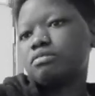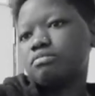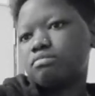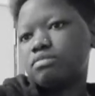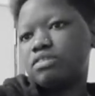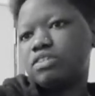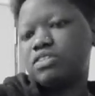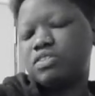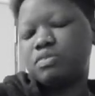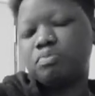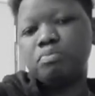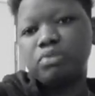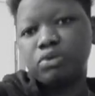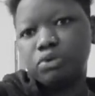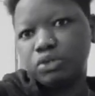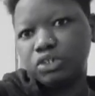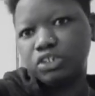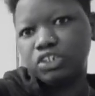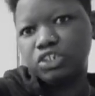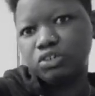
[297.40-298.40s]
it's
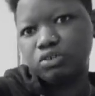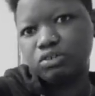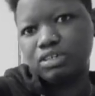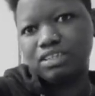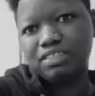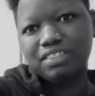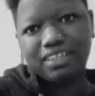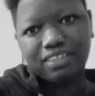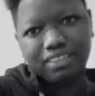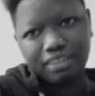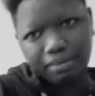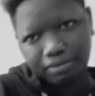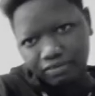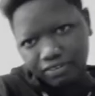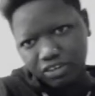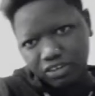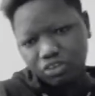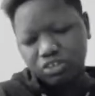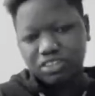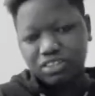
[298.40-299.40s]
bluish, only that the
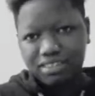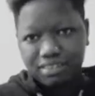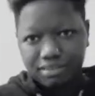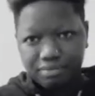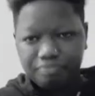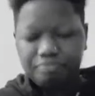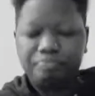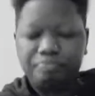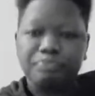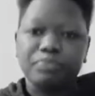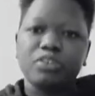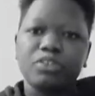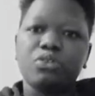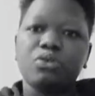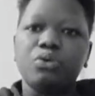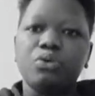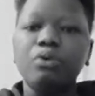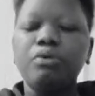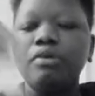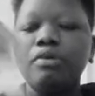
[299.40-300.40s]
video is
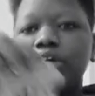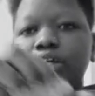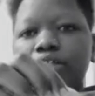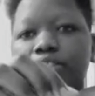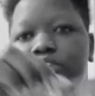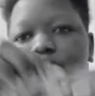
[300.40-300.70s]
so this